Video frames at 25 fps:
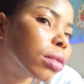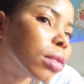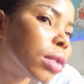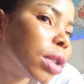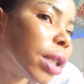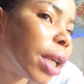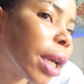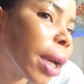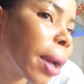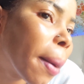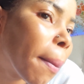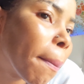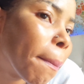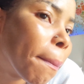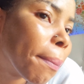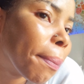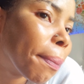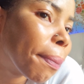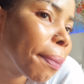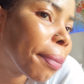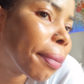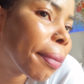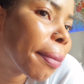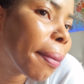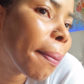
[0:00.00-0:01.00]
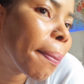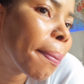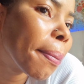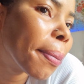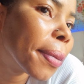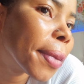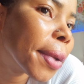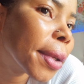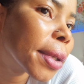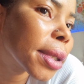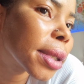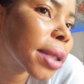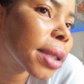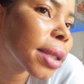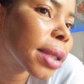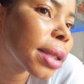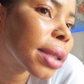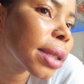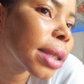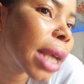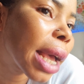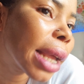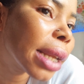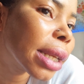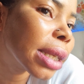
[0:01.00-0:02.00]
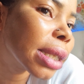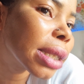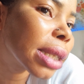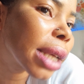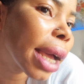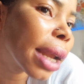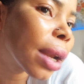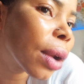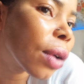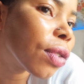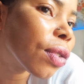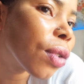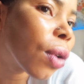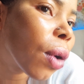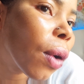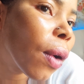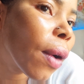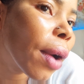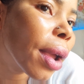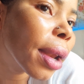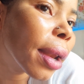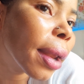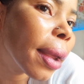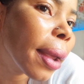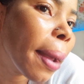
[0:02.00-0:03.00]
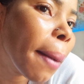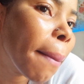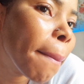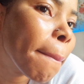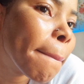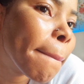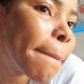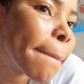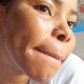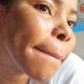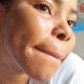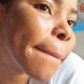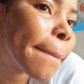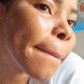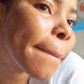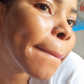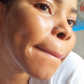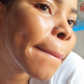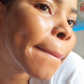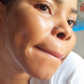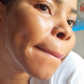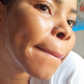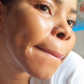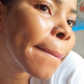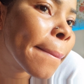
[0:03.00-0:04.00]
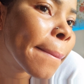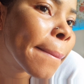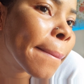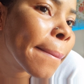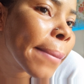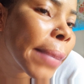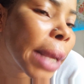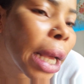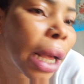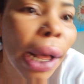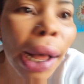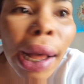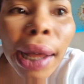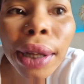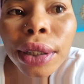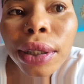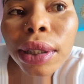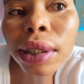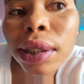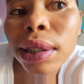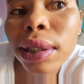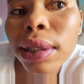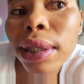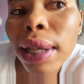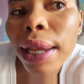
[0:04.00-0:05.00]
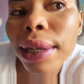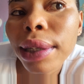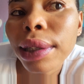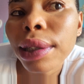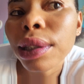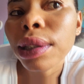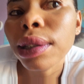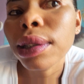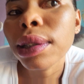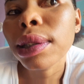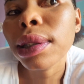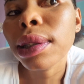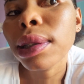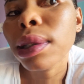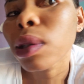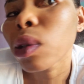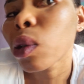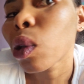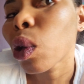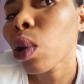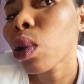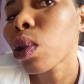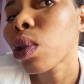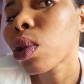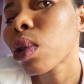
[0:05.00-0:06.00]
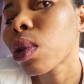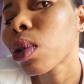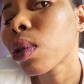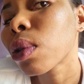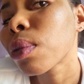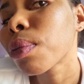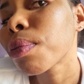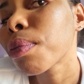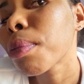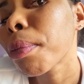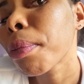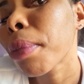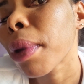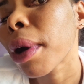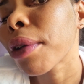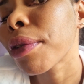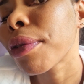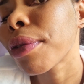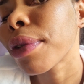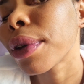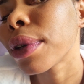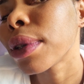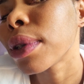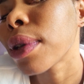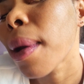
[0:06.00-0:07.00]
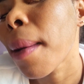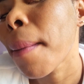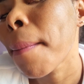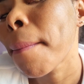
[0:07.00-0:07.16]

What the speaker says: Yeah, this side is kind of oily and this side is just perfect.